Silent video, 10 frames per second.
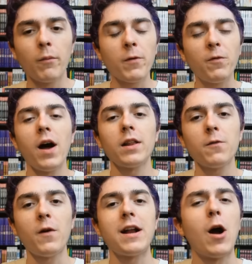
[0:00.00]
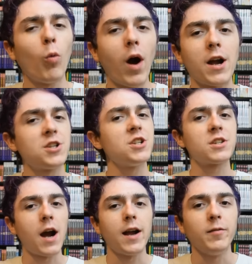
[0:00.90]
we finally find out why she's
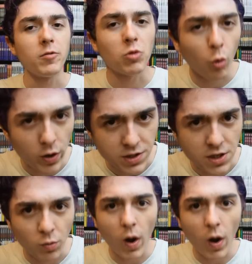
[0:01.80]
kind of twisted.